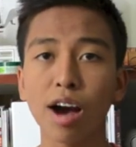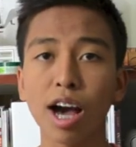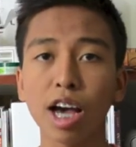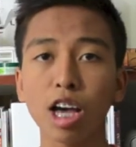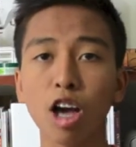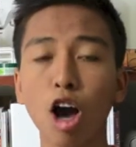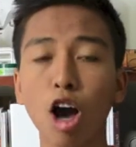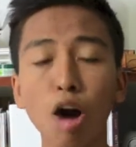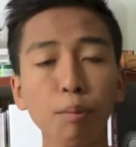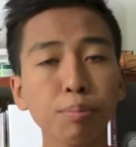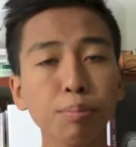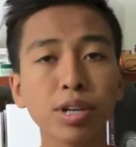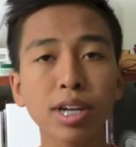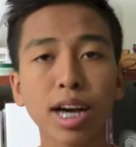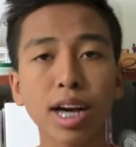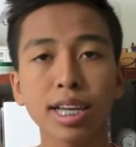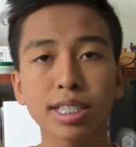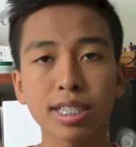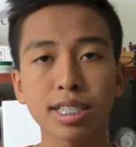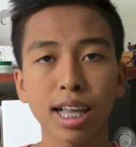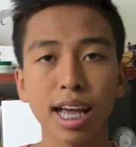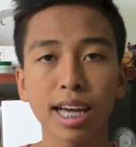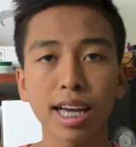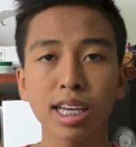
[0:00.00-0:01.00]
I hope you
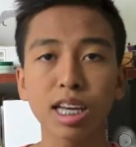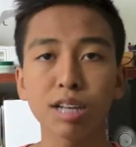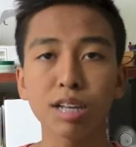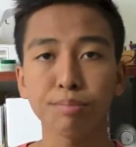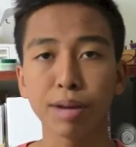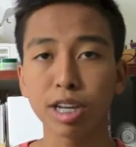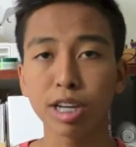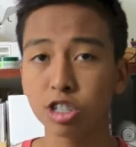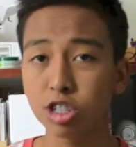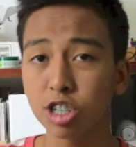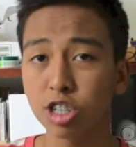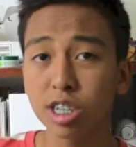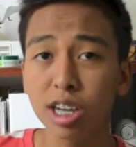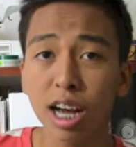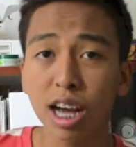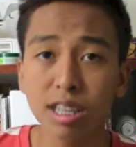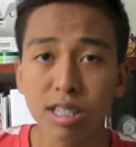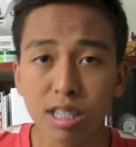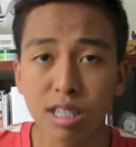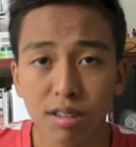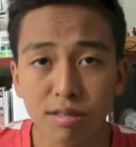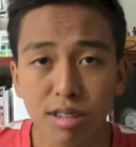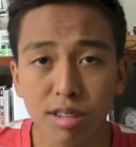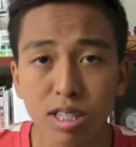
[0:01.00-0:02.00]
guys like it. Make sure you
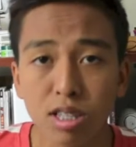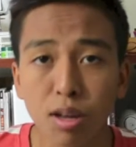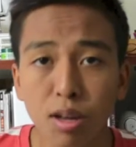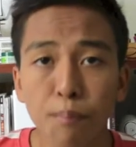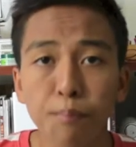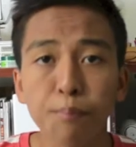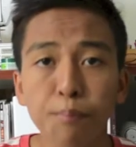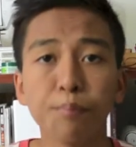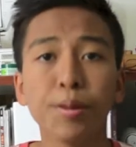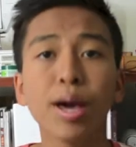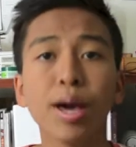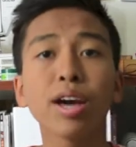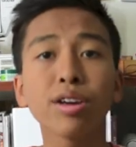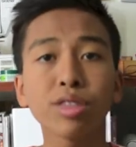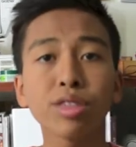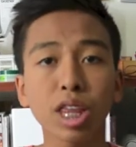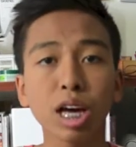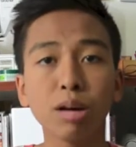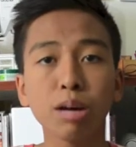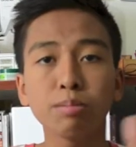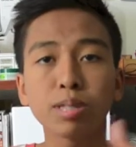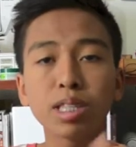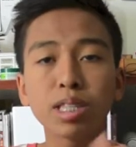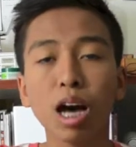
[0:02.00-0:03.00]
guys give this a big
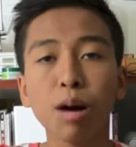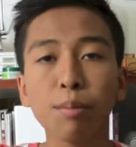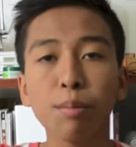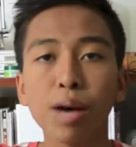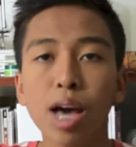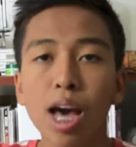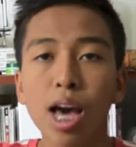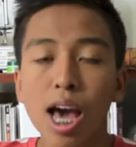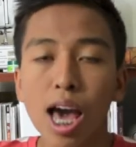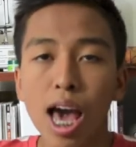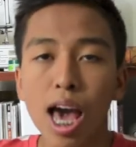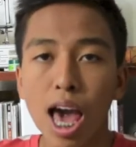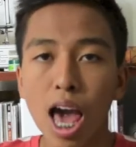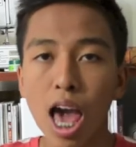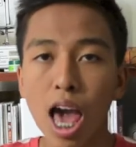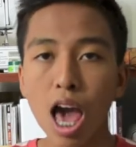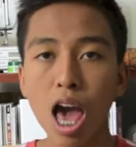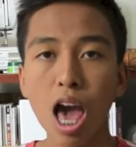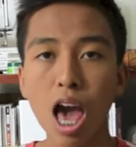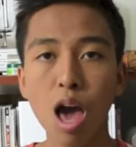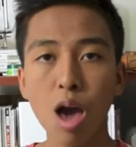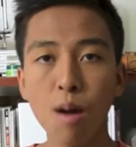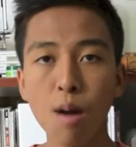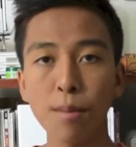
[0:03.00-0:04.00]
thumbs up,
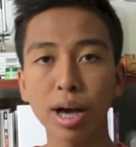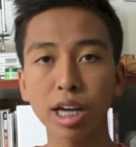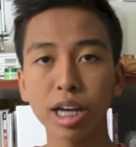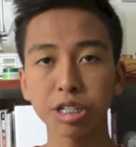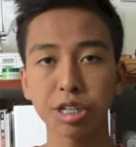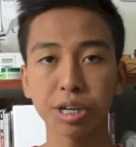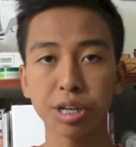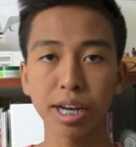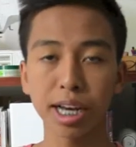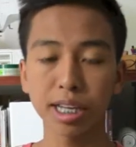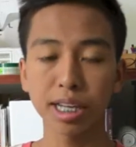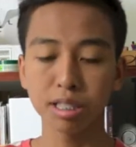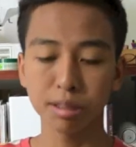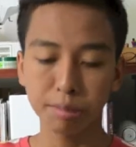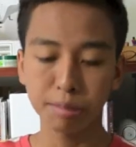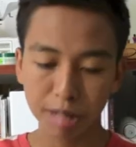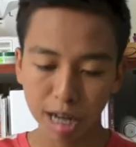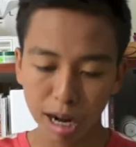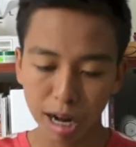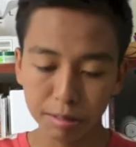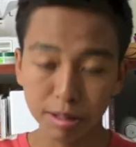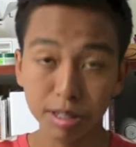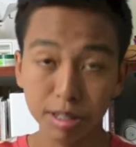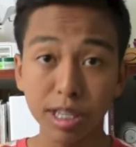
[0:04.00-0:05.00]
and make sure you guys
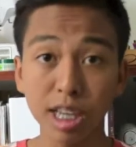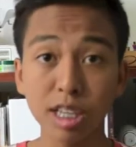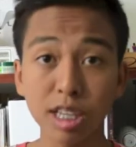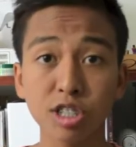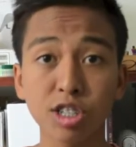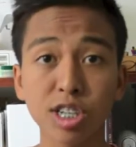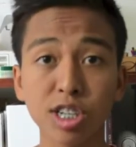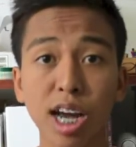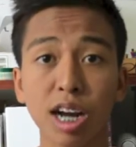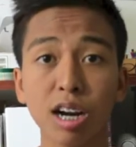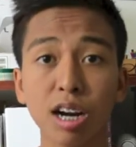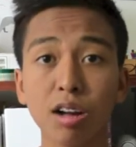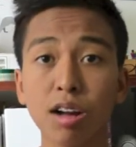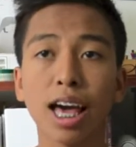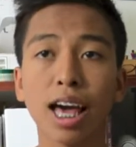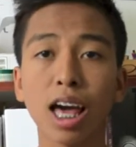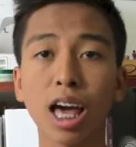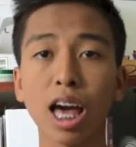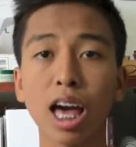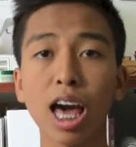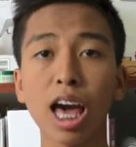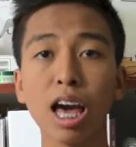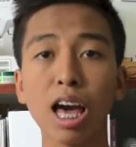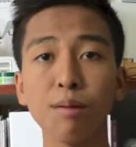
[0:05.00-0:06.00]
subscribe to this channel,
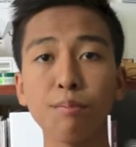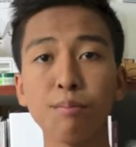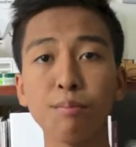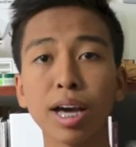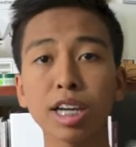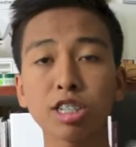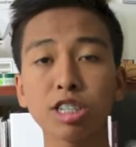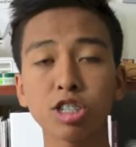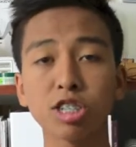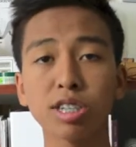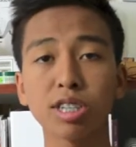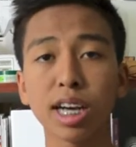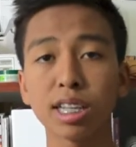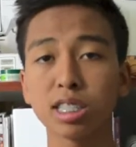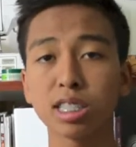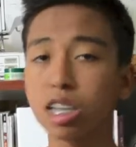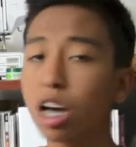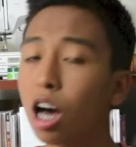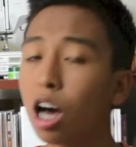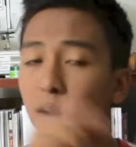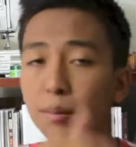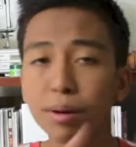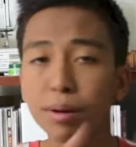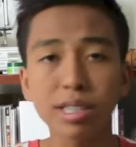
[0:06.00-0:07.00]
and make sure you guys
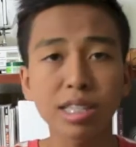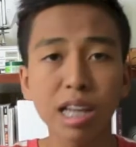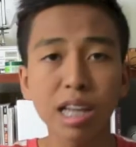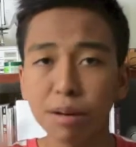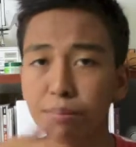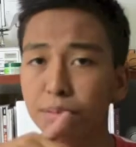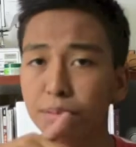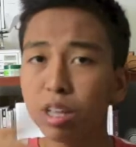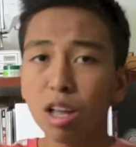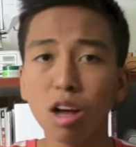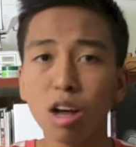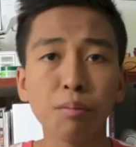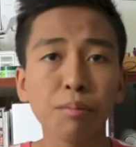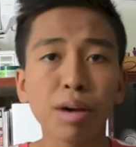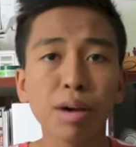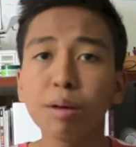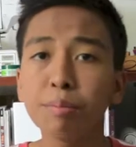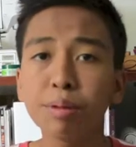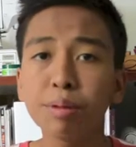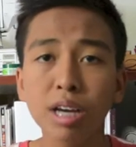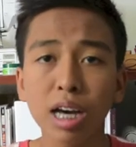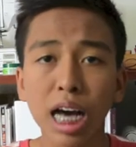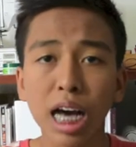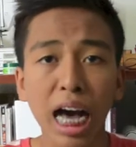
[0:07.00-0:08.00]
comment down below
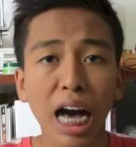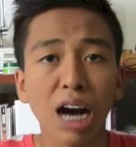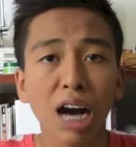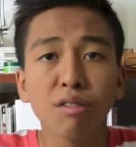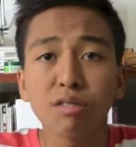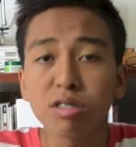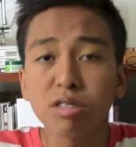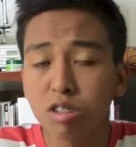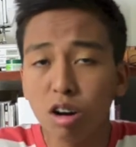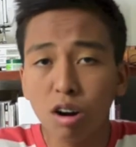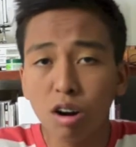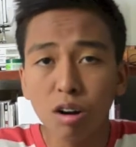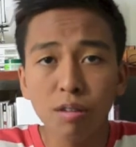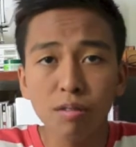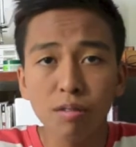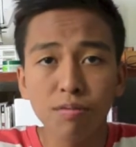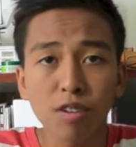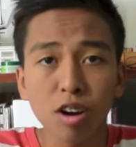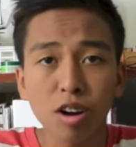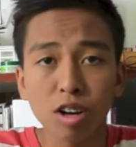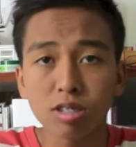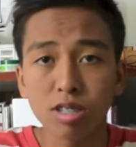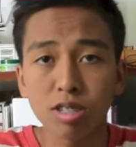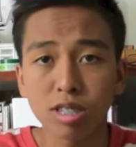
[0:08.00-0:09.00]
maybe how your
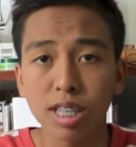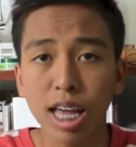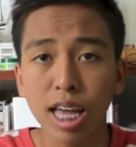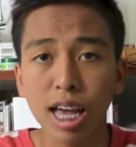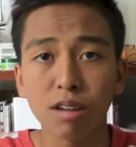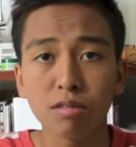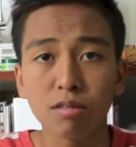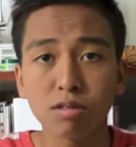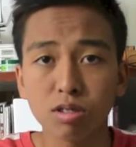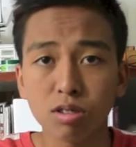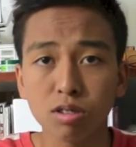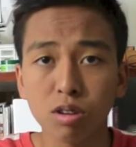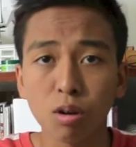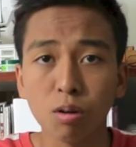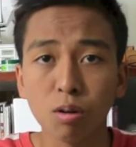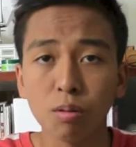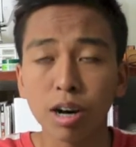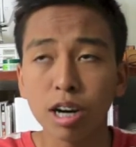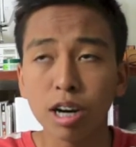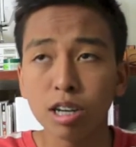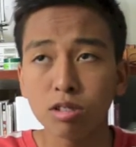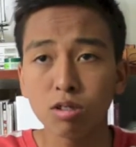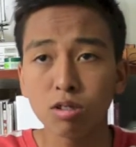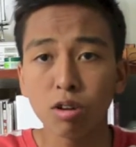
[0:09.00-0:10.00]
first day of school
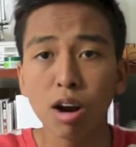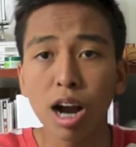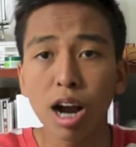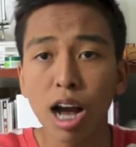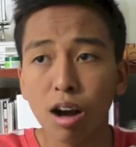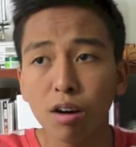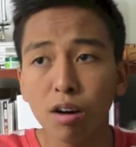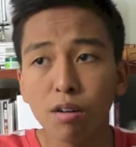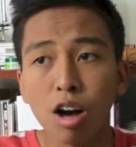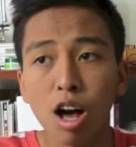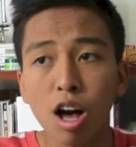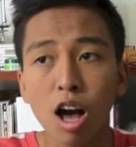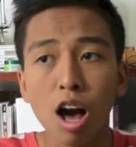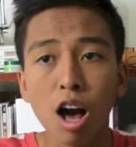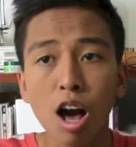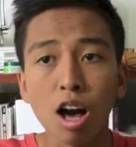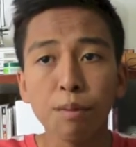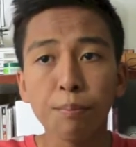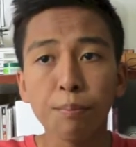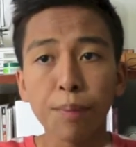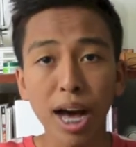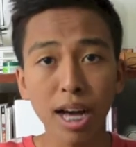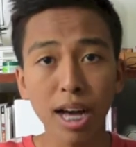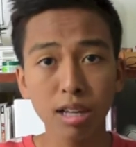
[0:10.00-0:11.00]
was, or how
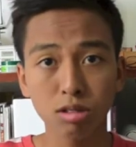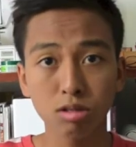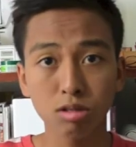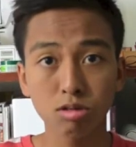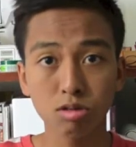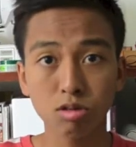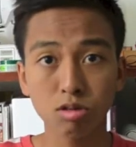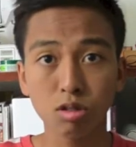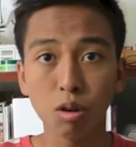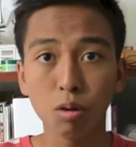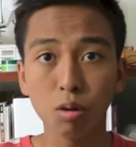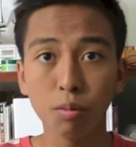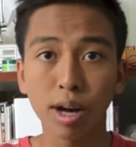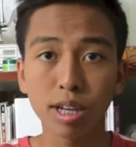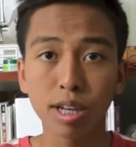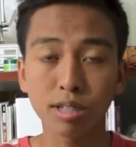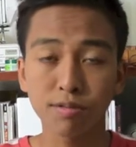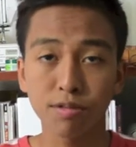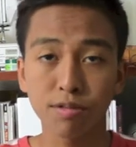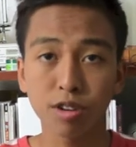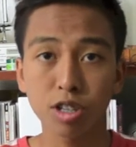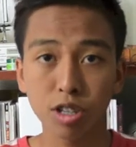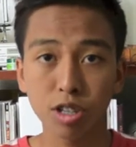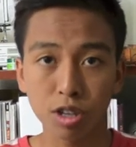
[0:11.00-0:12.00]
back to school was
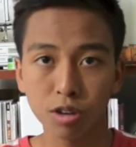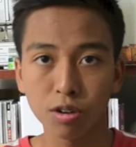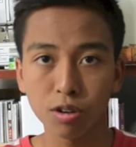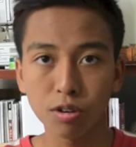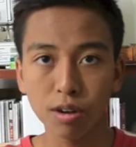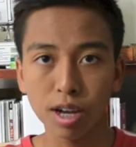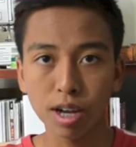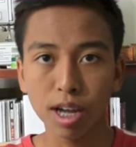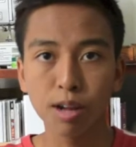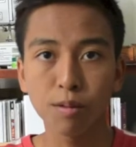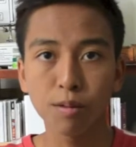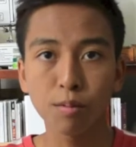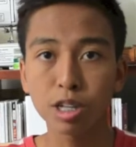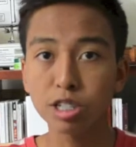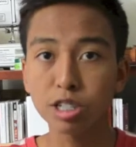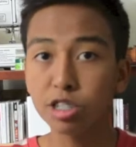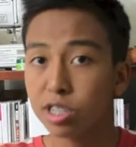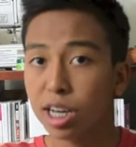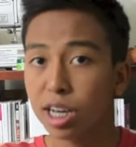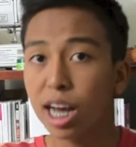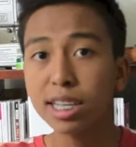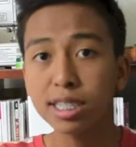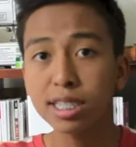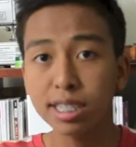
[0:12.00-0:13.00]
for you, and what
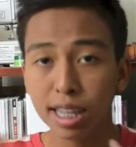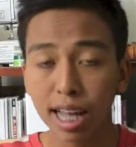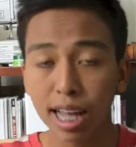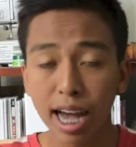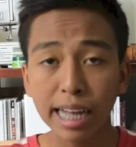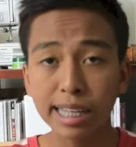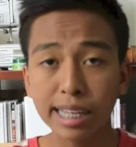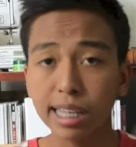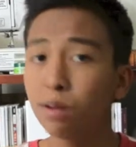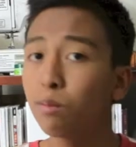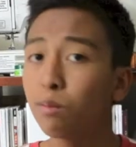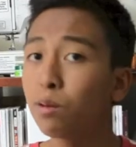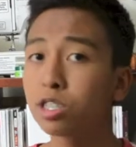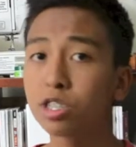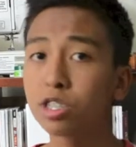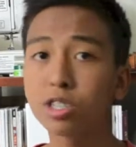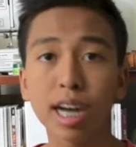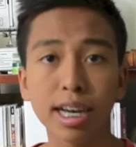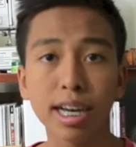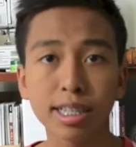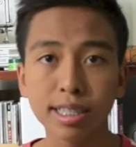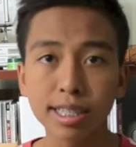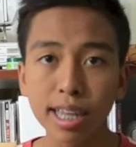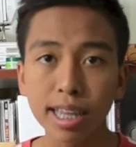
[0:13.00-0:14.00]
you guys liked and what you
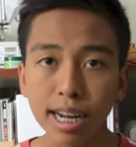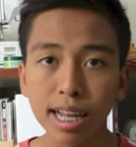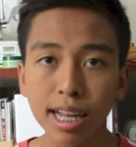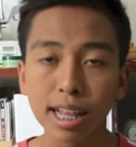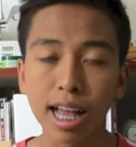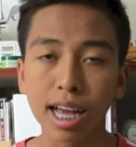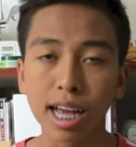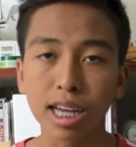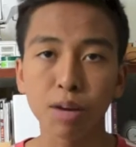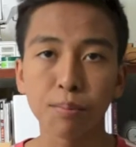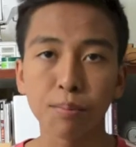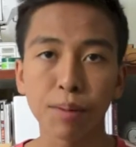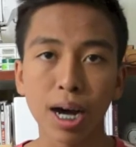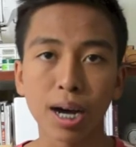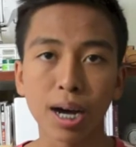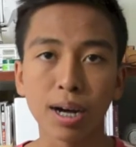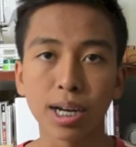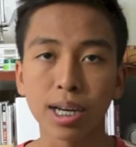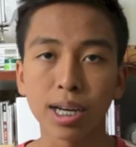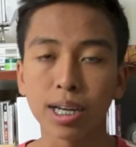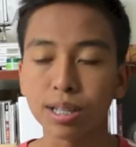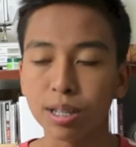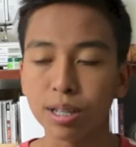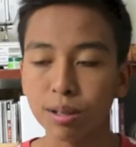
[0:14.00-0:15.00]
guys didn't like
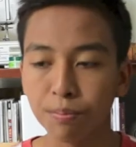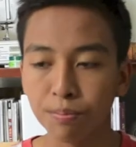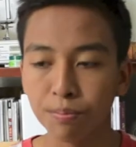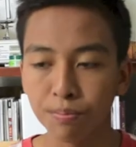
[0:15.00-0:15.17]
about it.